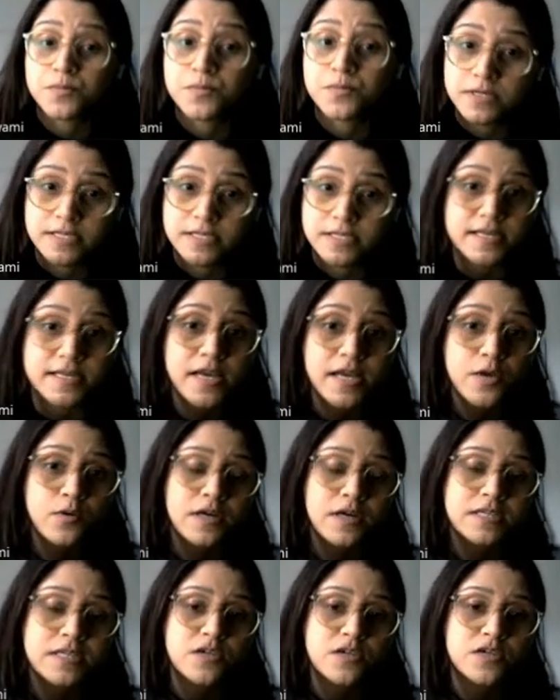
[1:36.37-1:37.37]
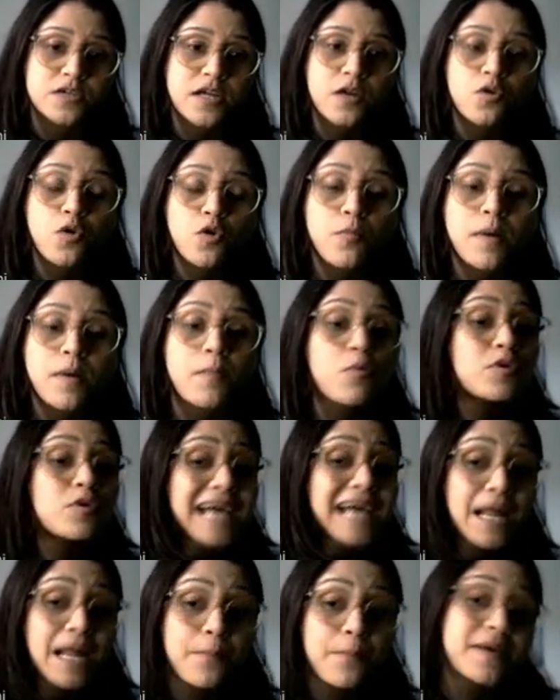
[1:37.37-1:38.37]
experts as Ayuka channel ko board
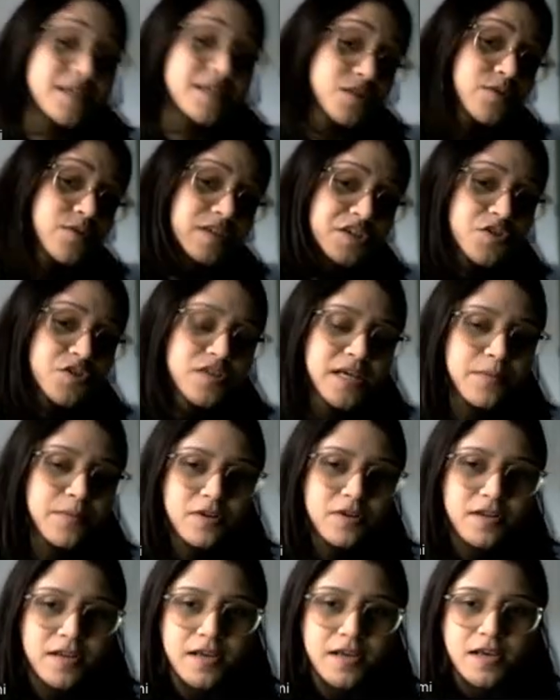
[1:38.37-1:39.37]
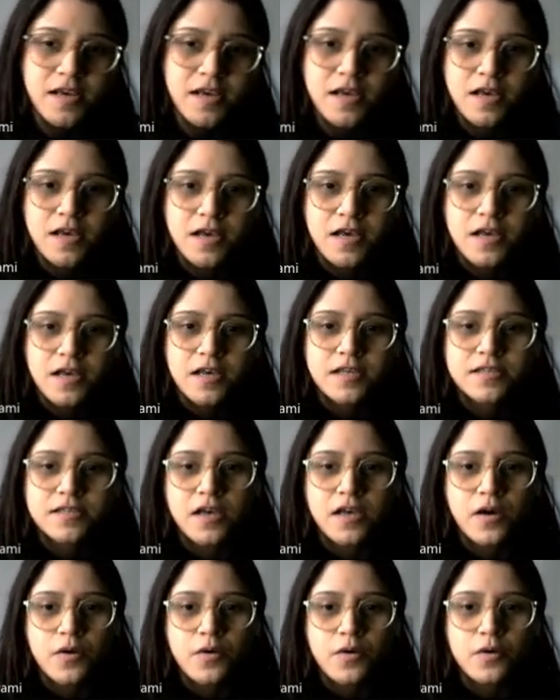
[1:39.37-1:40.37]
help best located time out.
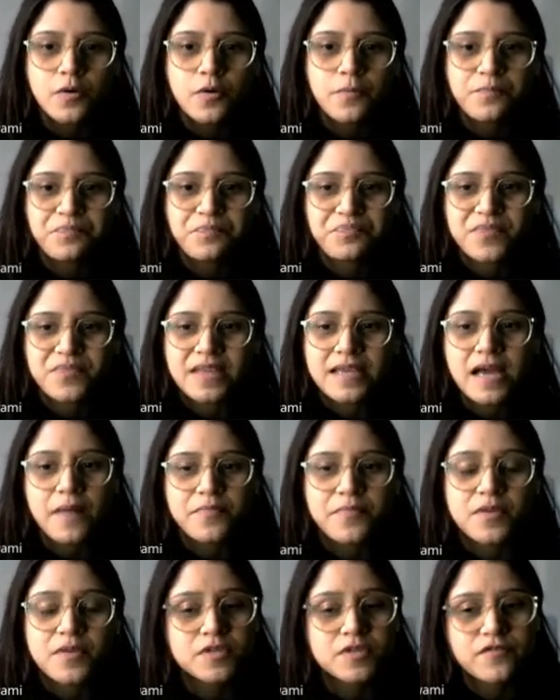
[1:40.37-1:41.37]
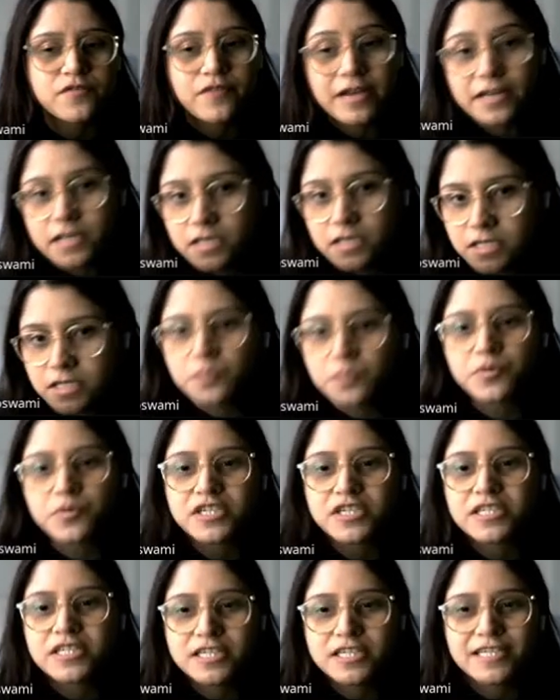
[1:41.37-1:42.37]
So yeah, there was a very good
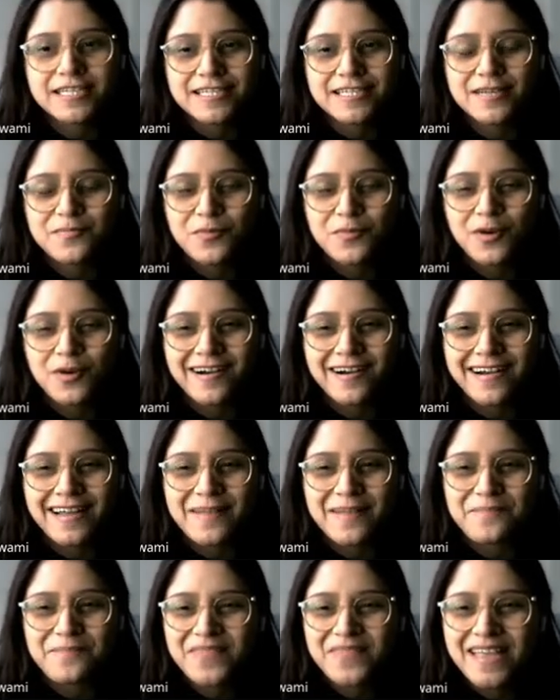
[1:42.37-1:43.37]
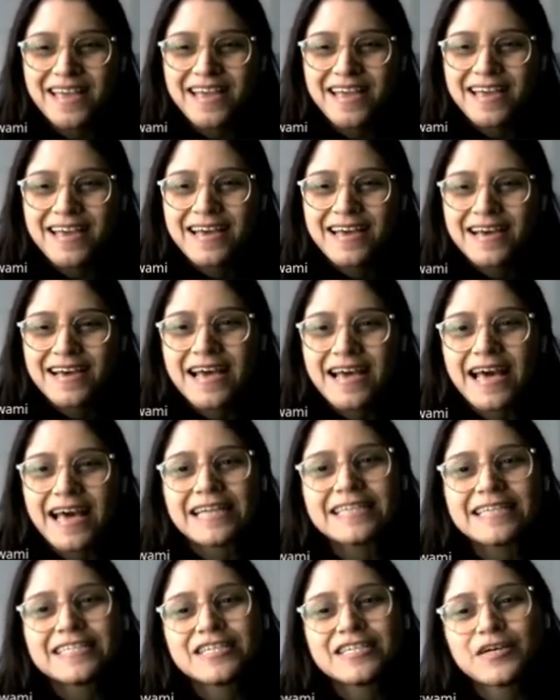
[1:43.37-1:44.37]
opportunity as Mukarne.
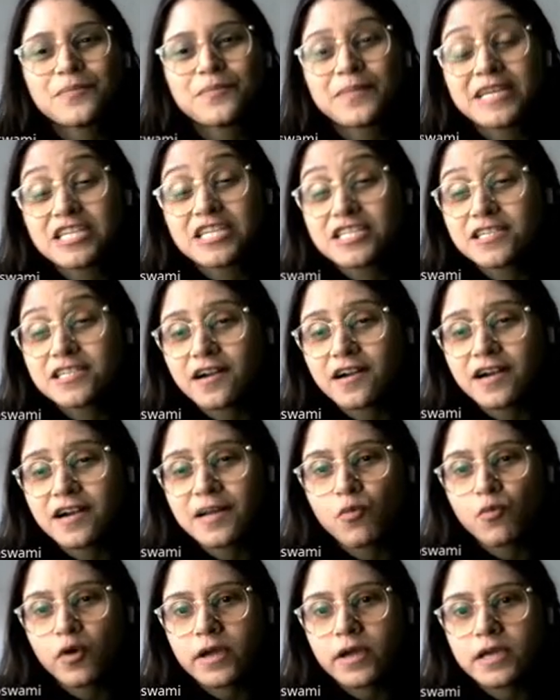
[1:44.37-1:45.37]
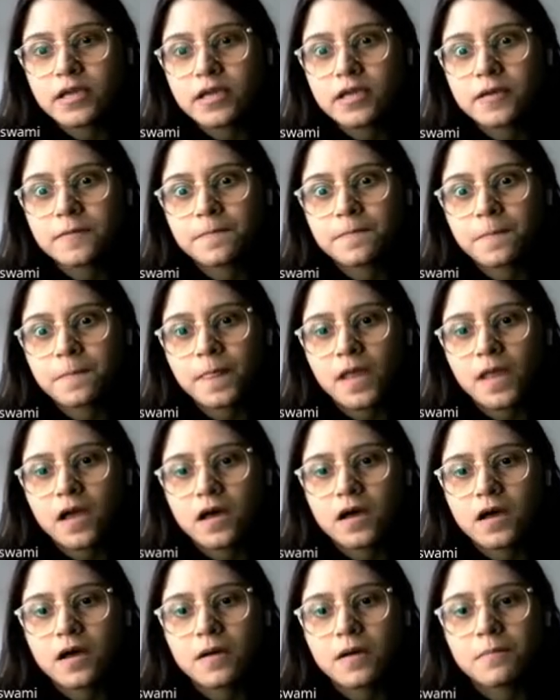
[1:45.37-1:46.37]
And PhD karne moi
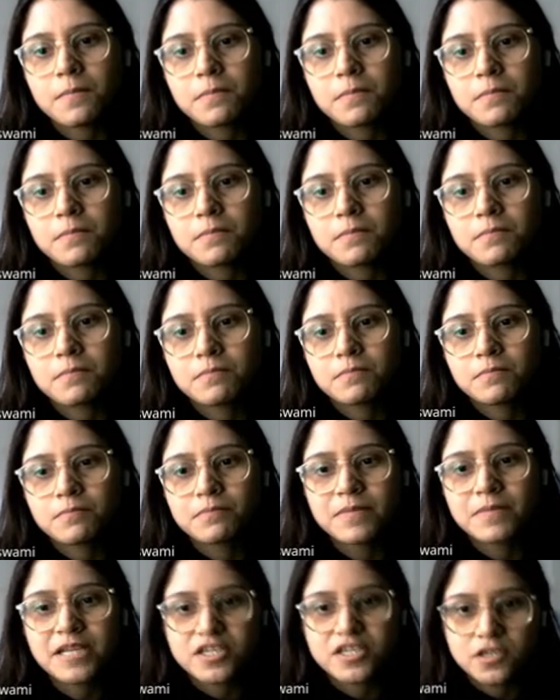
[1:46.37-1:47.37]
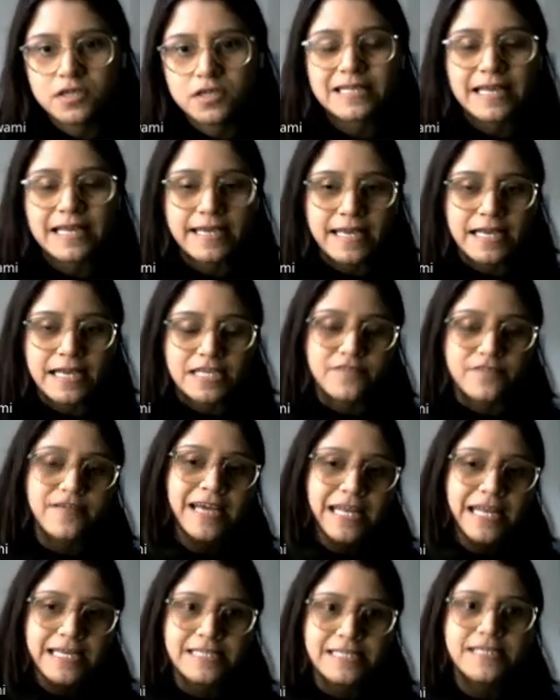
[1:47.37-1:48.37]
pleasures like active
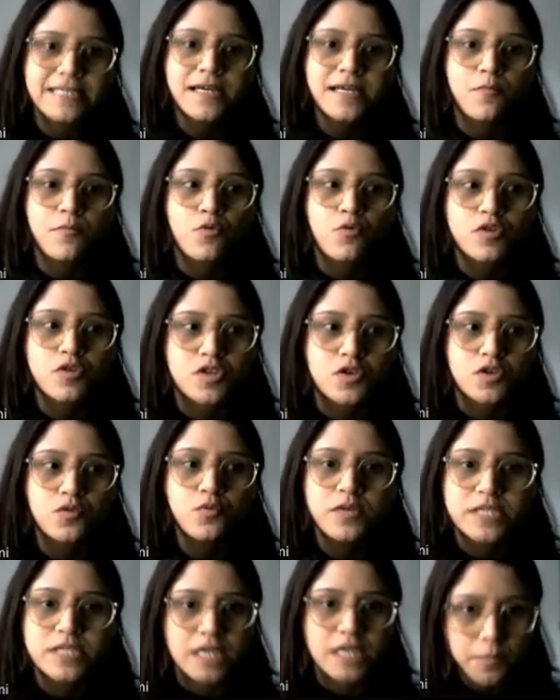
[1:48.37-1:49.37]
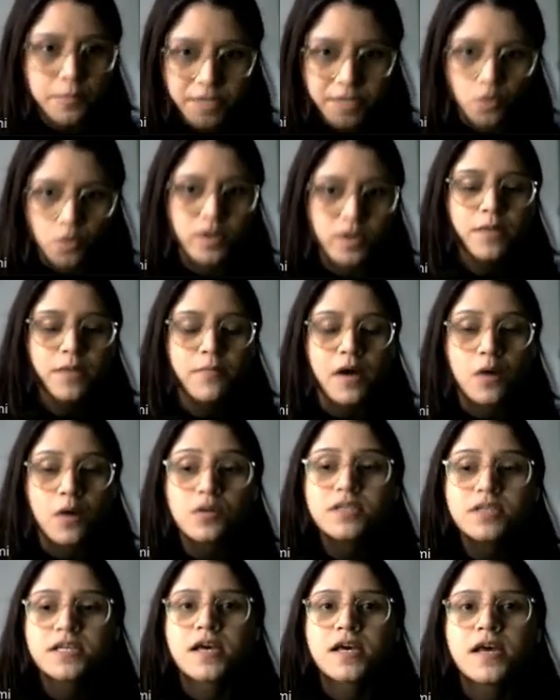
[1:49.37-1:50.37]
galaxy kam course, which I'll be talking
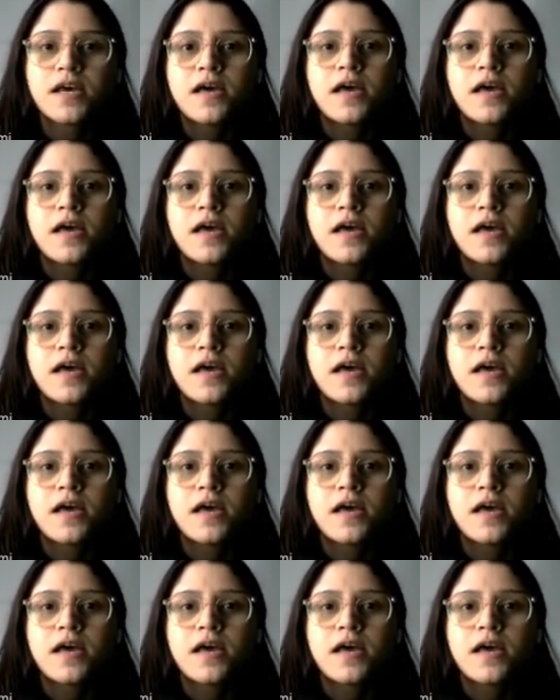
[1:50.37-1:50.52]
about.